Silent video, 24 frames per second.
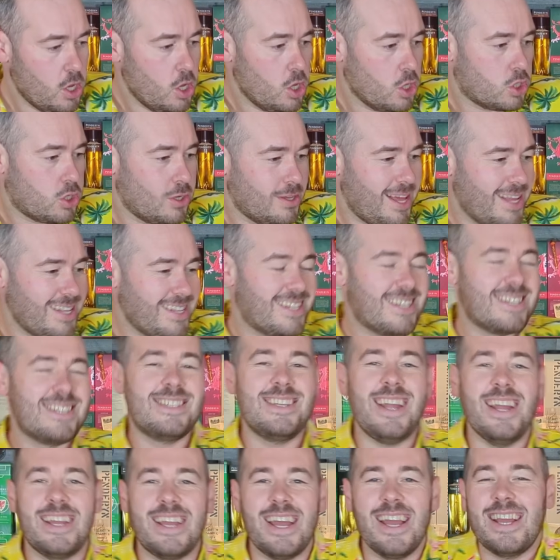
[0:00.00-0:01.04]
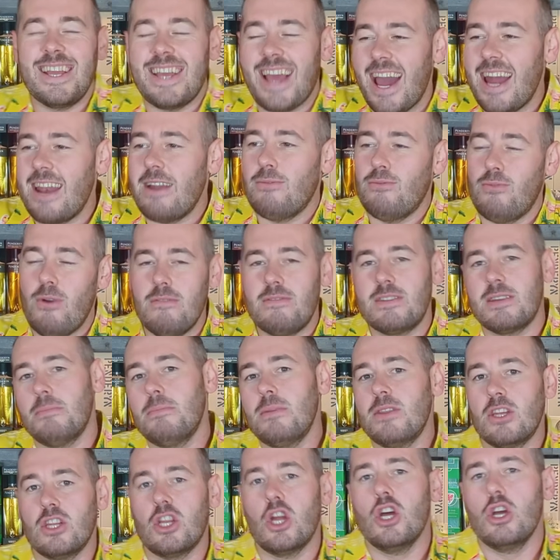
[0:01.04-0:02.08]
So then sticking kind of with some
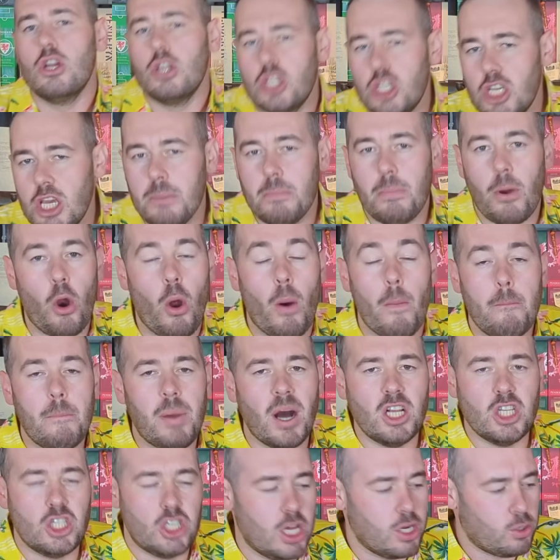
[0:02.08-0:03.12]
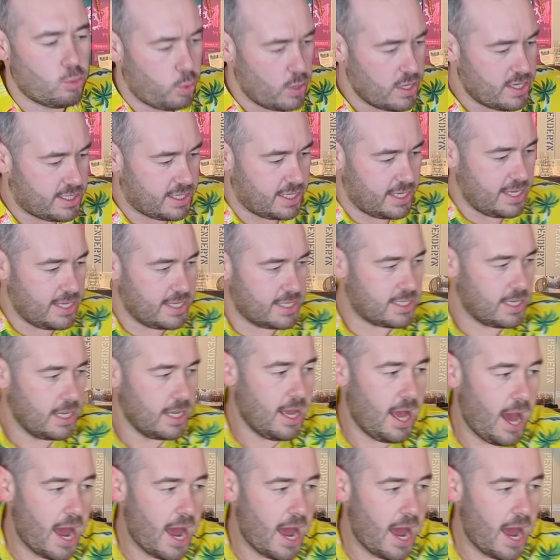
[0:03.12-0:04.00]
of the cheaper budget whiskeys,